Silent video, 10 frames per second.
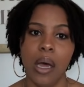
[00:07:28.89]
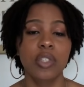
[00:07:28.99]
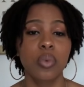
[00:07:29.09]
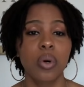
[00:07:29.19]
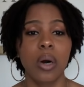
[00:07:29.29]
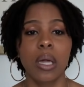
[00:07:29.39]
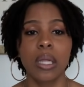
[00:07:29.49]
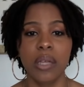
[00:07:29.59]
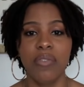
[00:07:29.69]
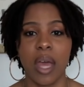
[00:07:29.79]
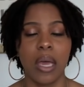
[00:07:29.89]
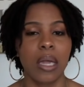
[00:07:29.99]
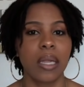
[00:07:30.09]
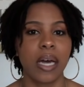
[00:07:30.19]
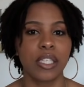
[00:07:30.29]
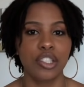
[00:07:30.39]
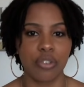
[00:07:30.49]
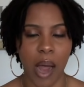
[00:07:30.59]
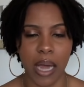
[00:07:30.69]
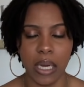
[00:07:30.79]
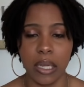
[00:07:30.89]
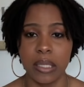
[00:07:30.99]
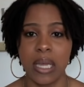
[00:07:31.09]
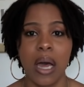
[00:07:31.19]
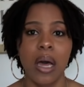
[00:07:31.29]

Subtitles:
This will alleviate a lot of dryness,